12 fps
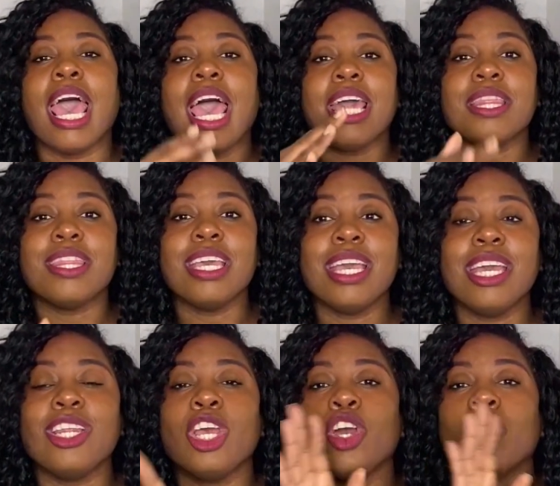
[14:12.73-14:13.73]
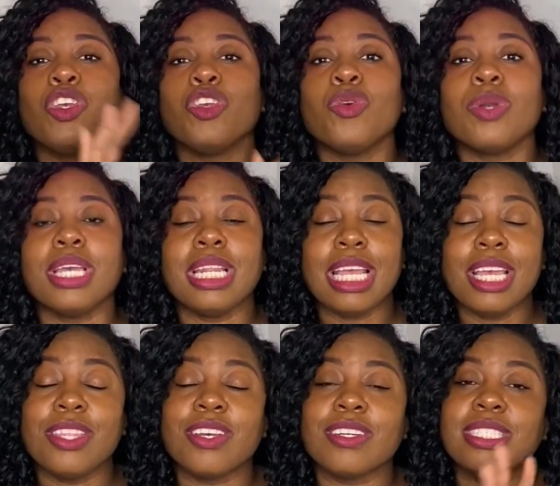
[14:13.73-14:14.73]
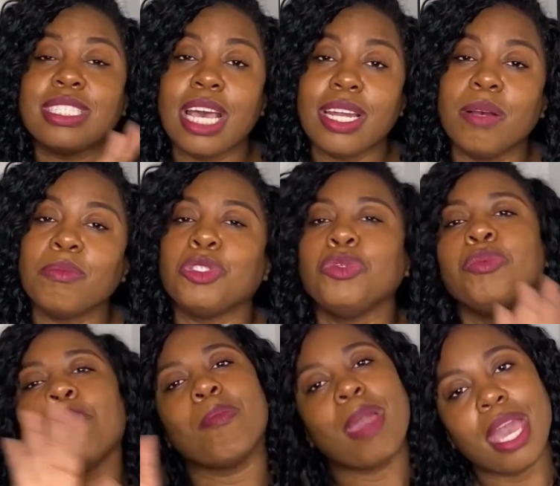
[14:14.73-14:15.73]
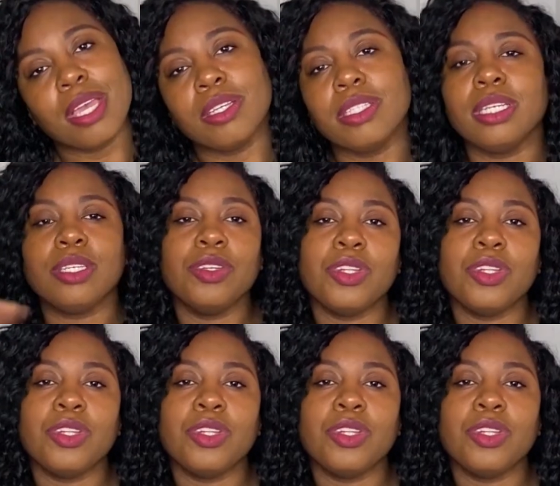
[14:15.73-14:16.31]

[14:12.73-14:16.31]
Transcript: And then you can either set up to manually,